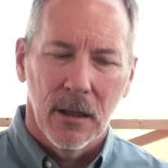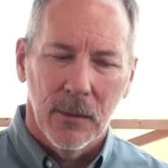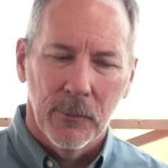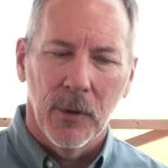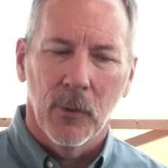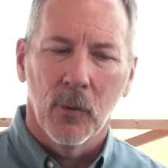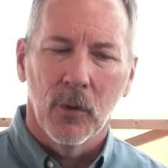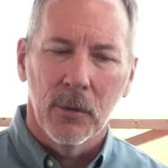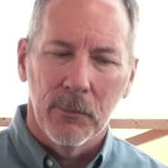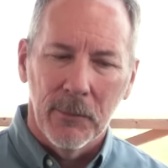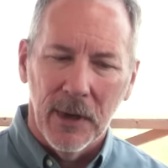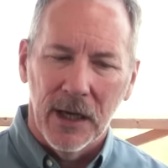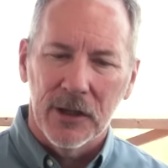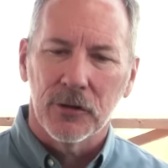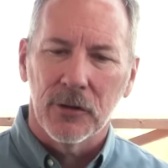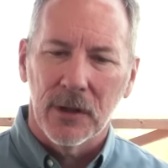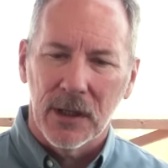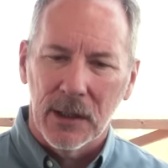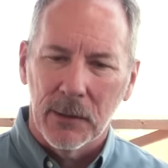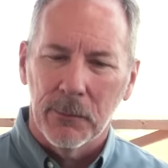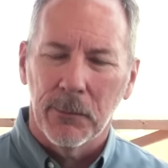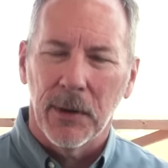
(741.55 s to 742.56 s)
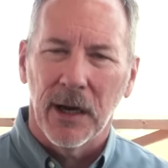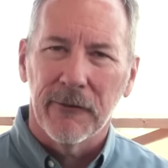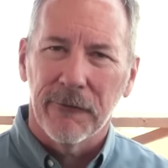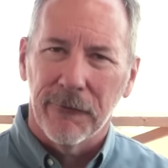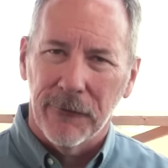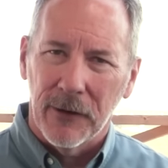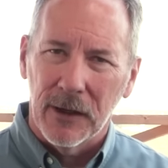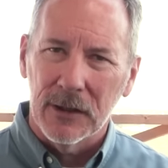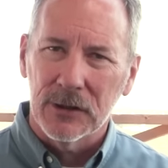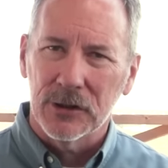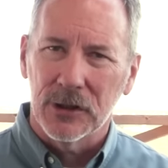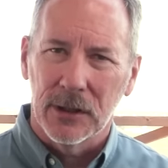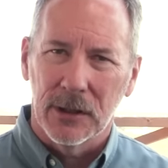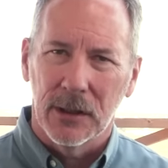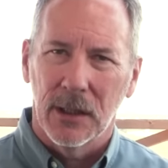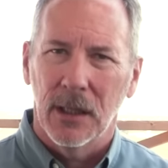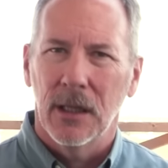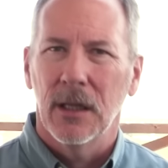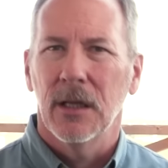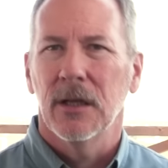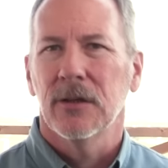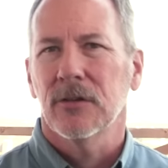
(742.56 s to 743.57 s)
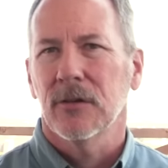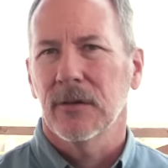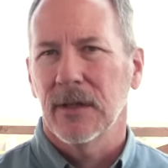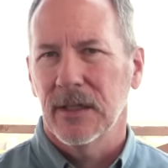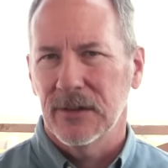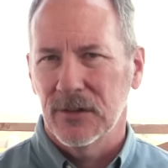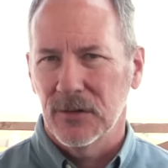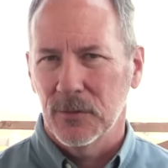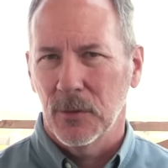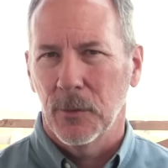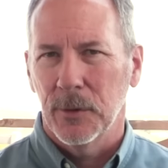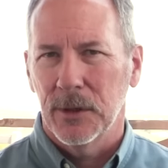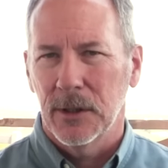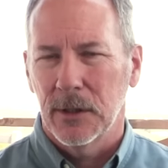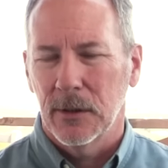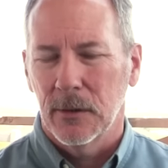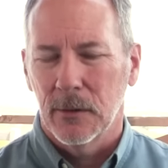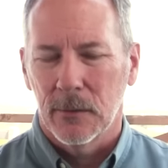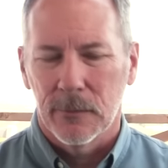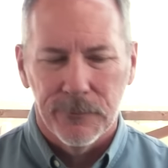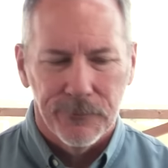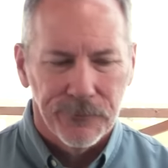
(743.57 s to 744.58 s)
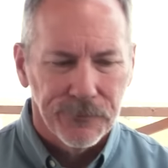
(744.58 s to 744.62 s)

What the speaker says: but we're measuring by function, so this is what we do.